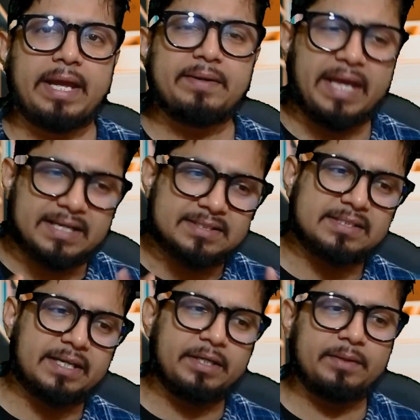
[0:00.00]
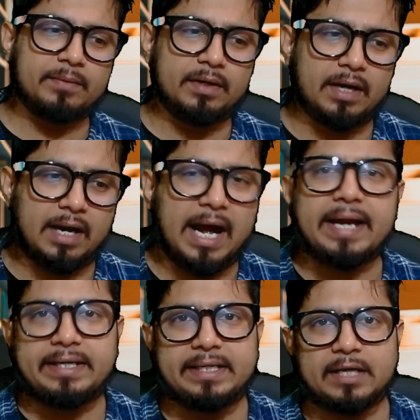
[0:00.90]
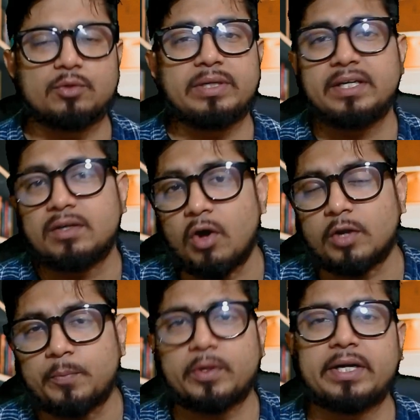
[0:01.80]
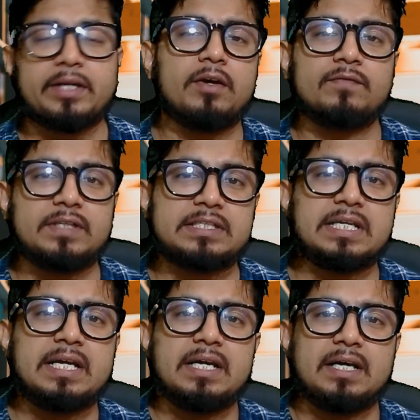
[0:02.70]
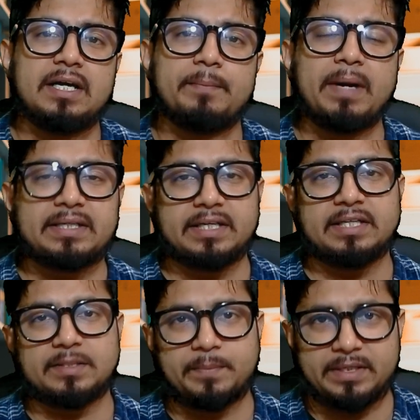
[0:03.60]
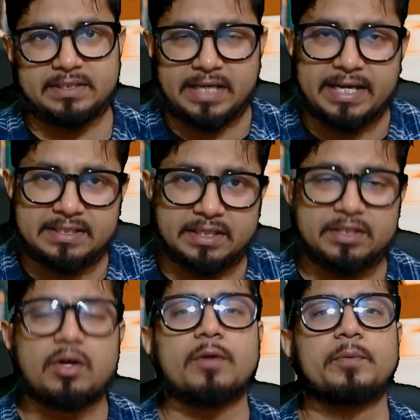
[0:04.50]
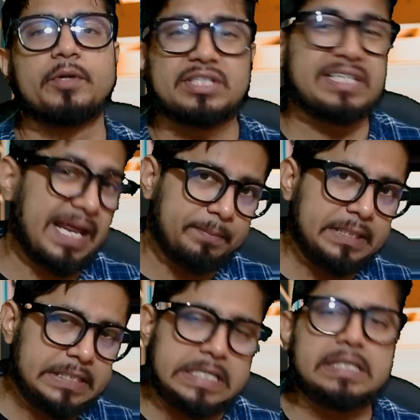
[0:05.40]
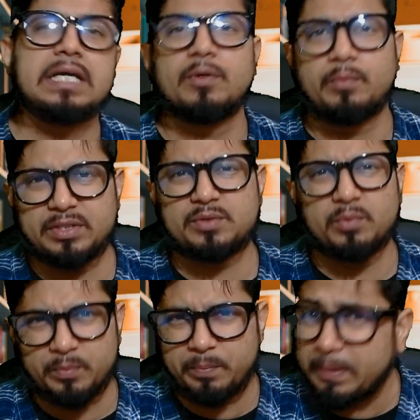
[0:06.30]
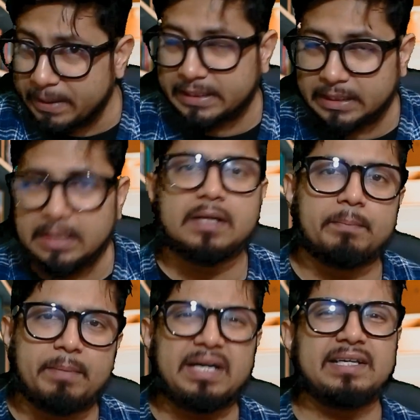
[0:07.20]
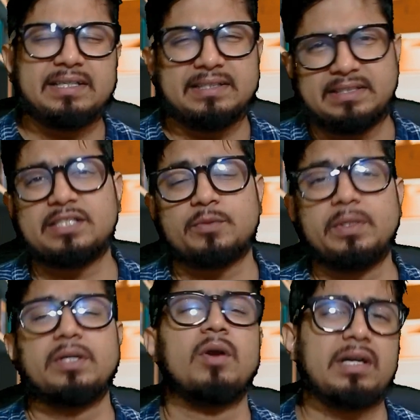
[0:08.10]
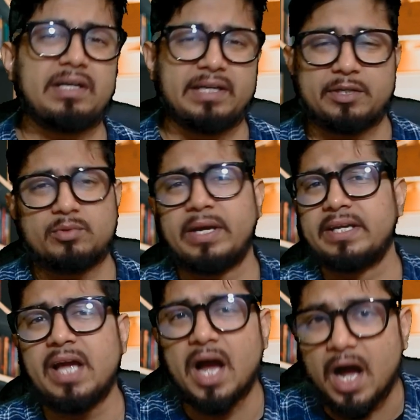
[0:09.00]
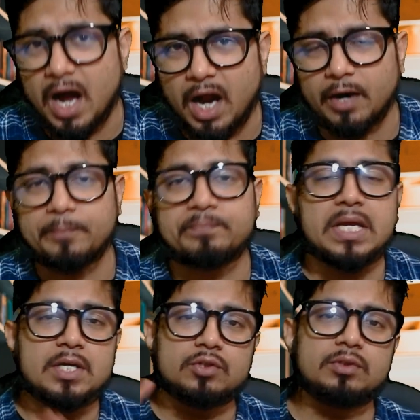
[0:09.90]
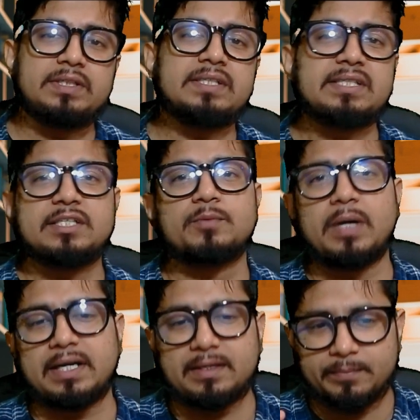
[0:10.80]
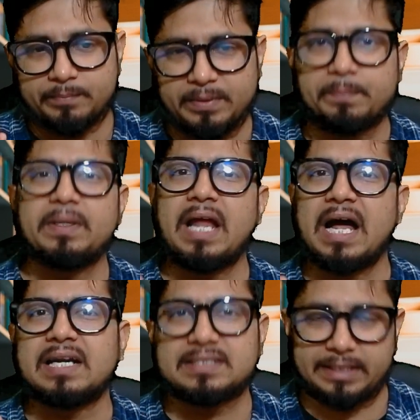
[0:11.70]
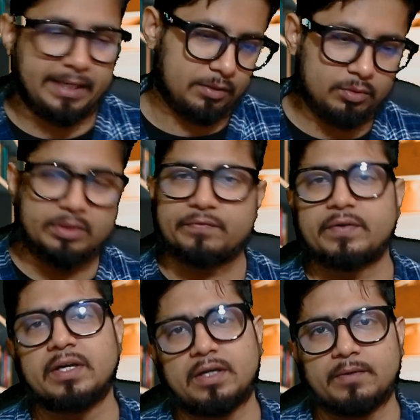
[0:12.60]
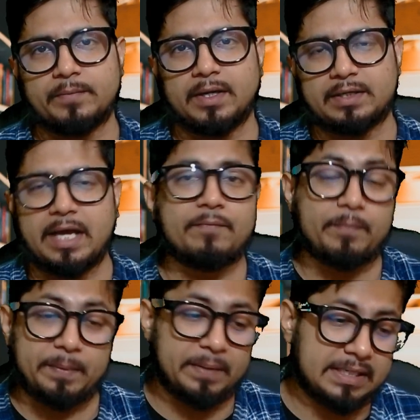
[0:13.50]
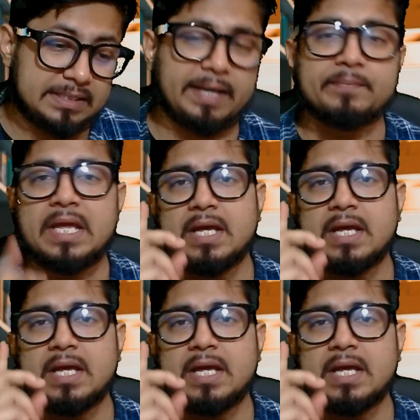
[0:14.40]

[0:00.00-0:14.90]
any accessory idea to incorporate any of this uh, multidisciplinary science and incorporation can be done, which would be better, but this will not lead to any harm. So this is what people are saying, two different uh, type of people are saying.